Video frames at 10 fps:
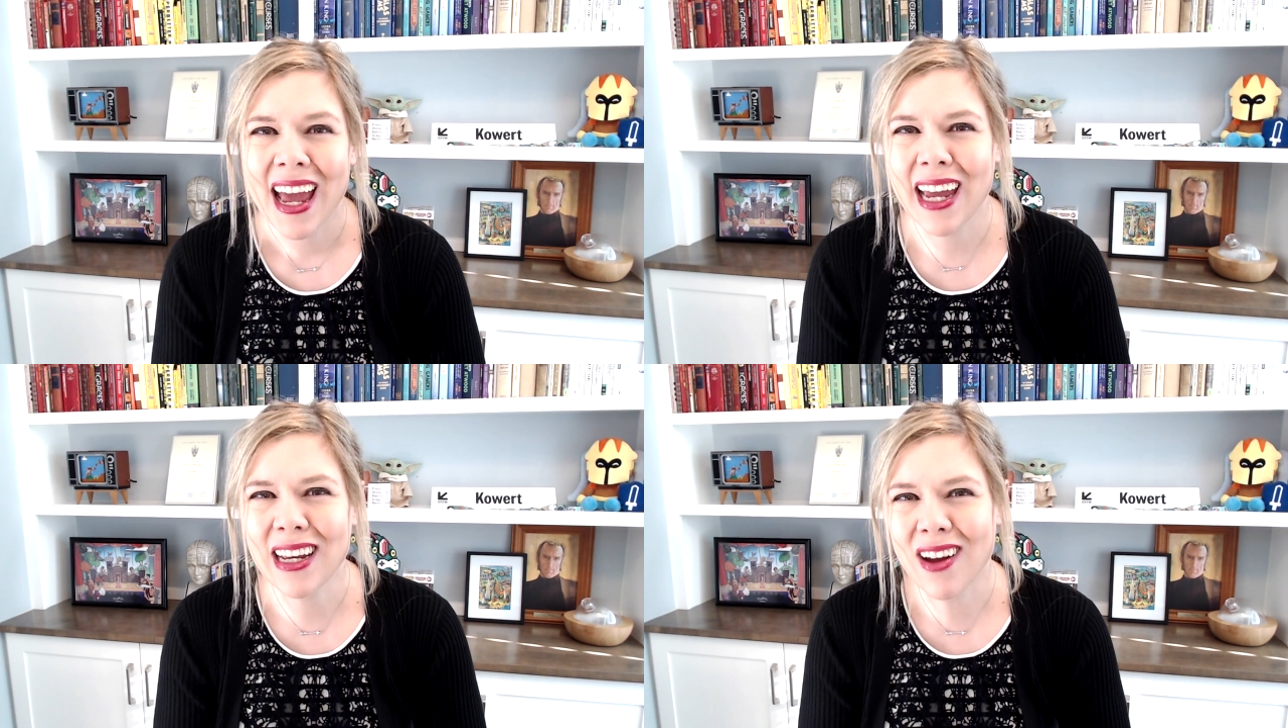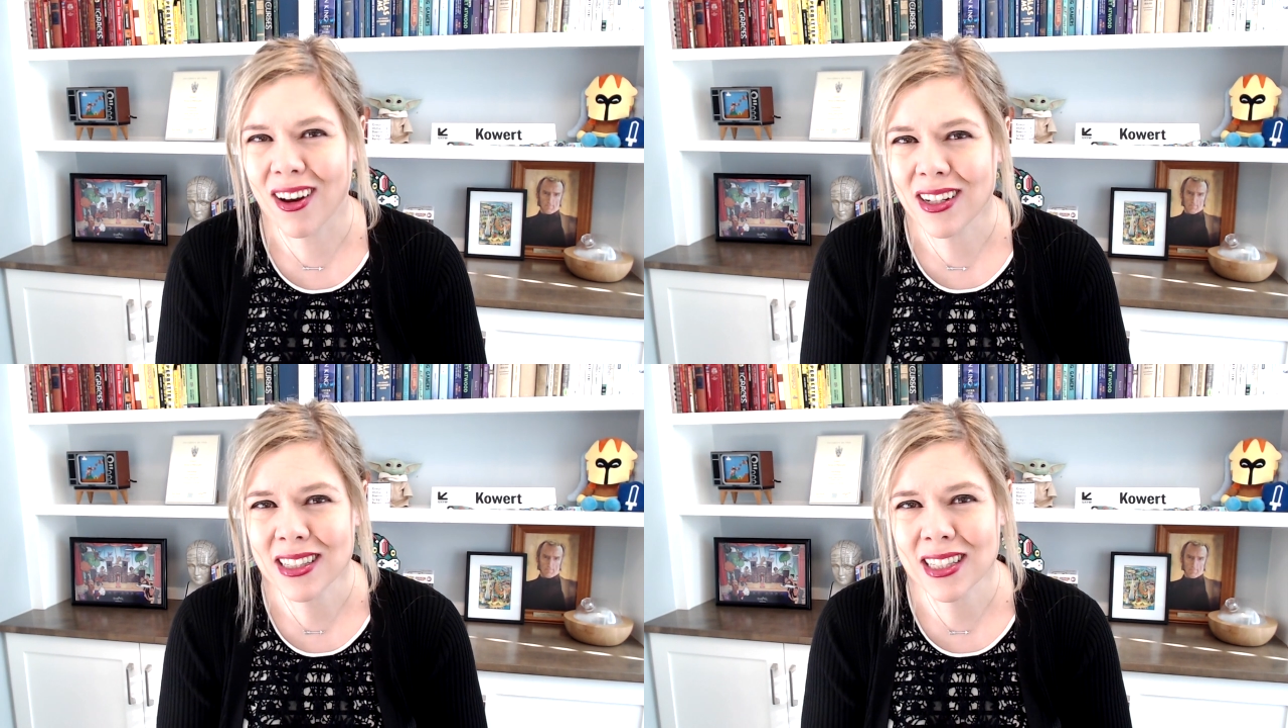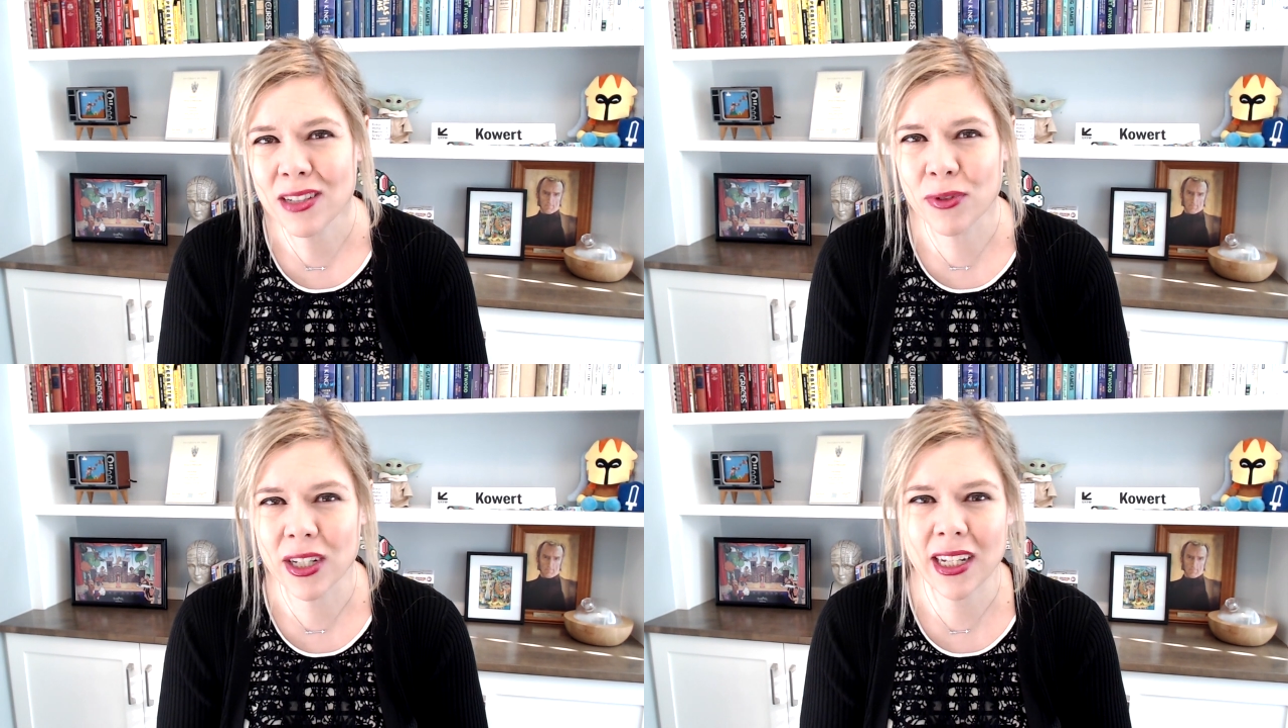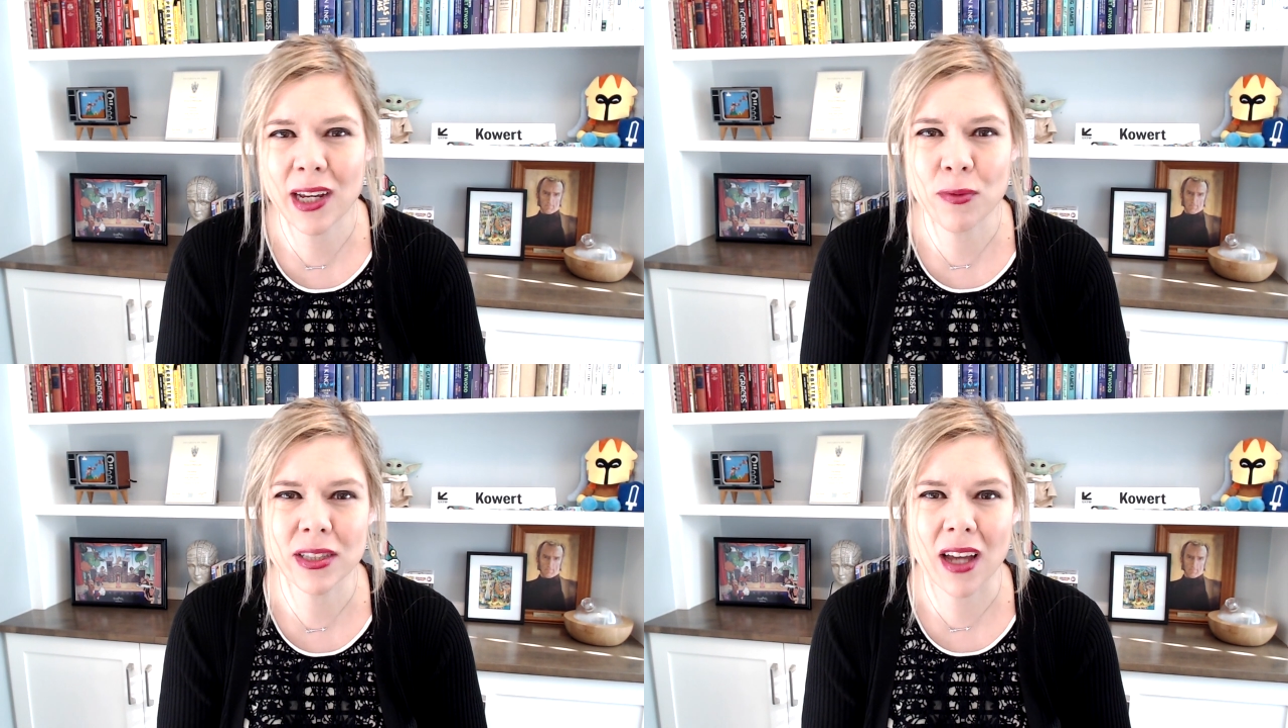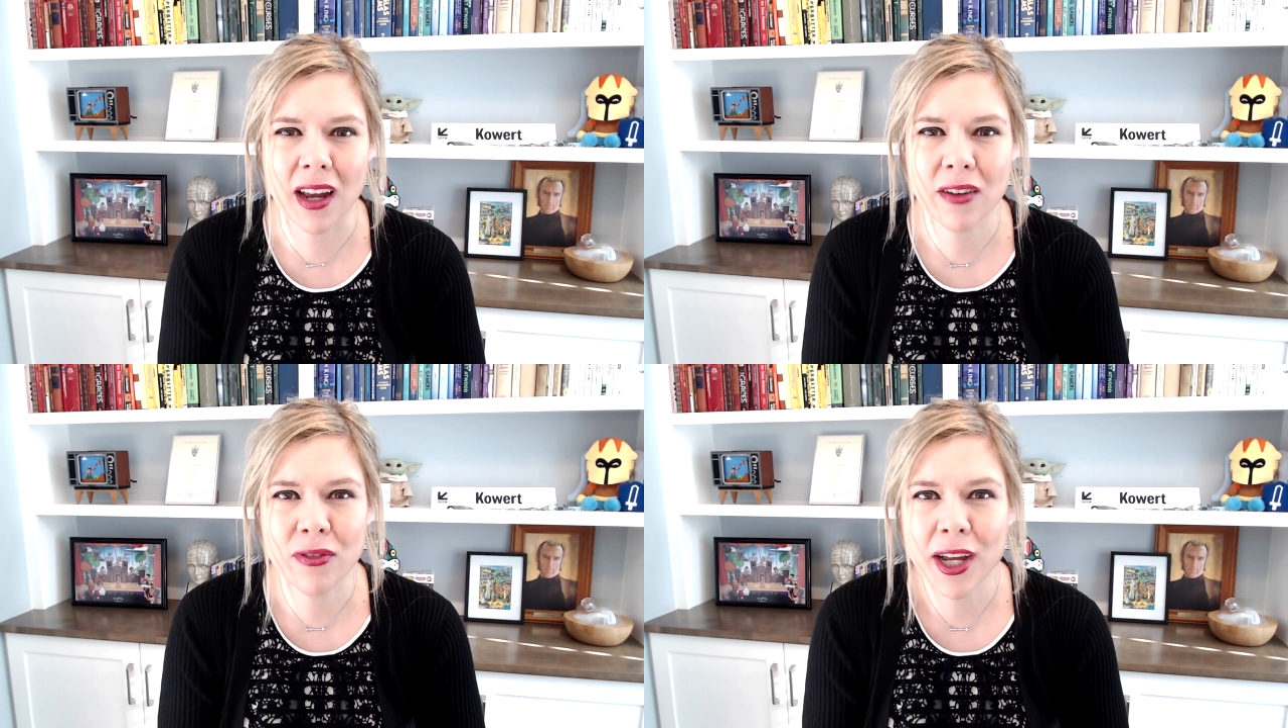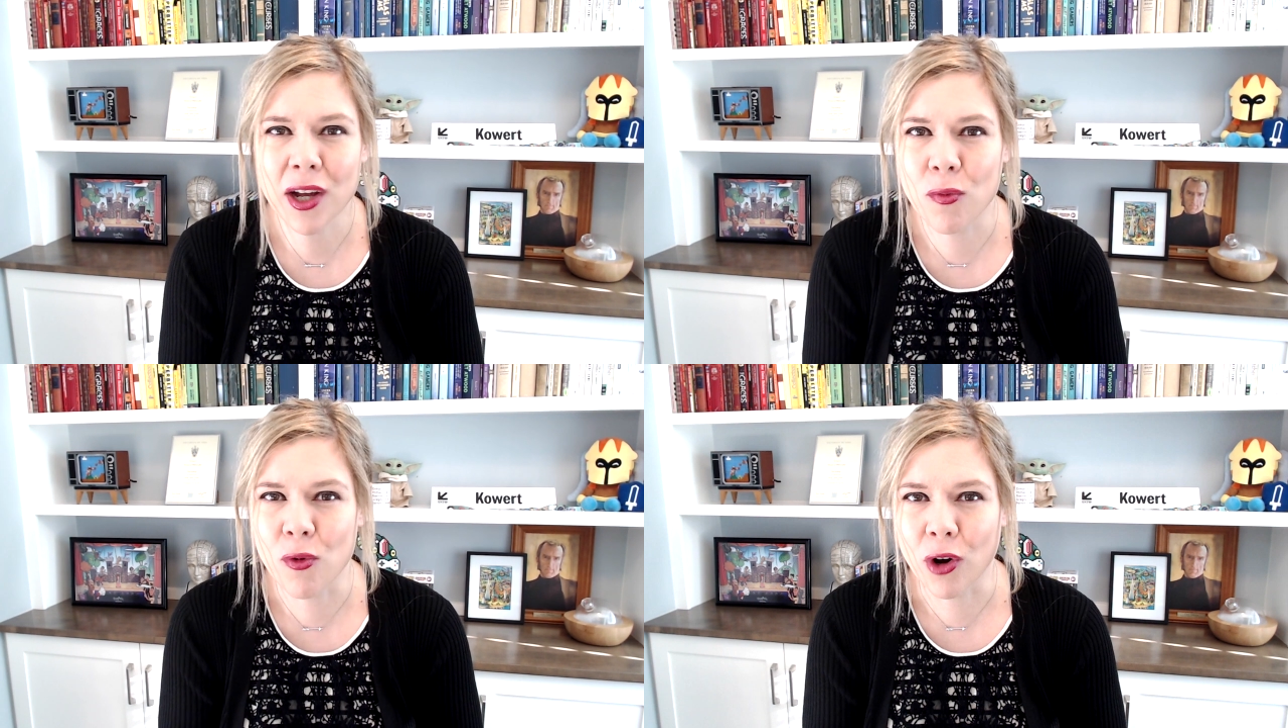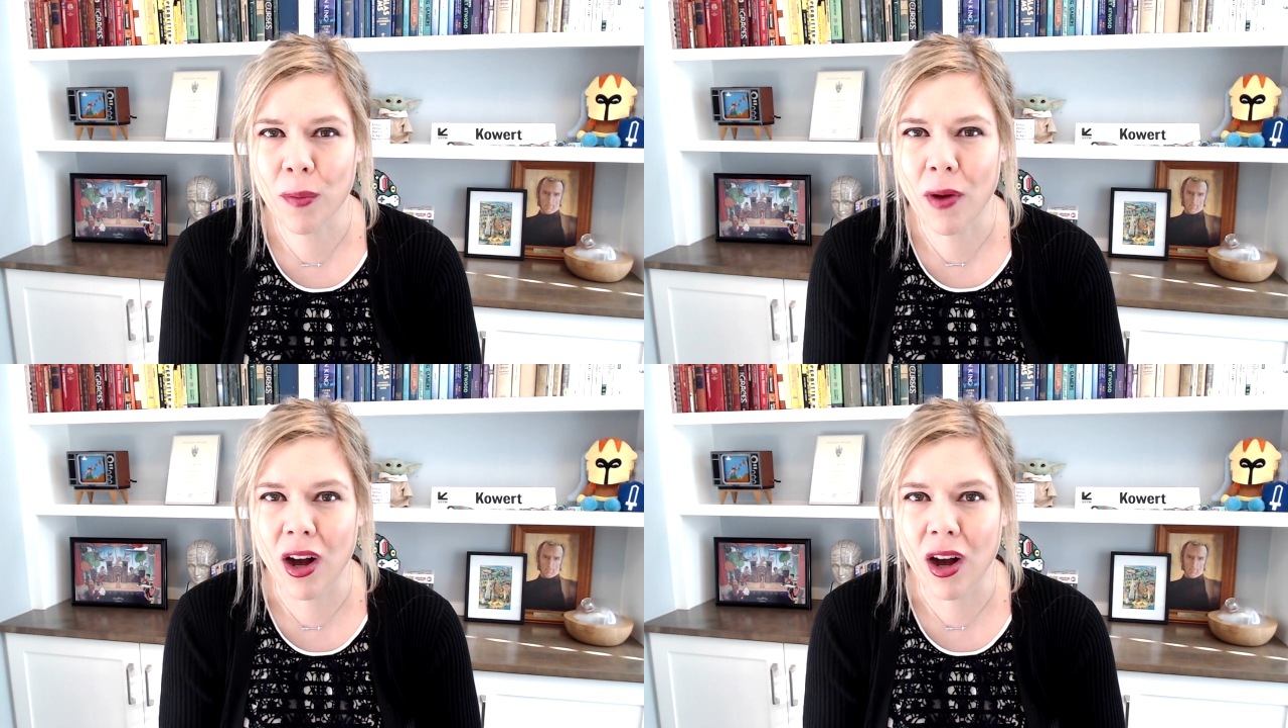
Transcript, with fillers: And honestly, reading it was kind of like a warm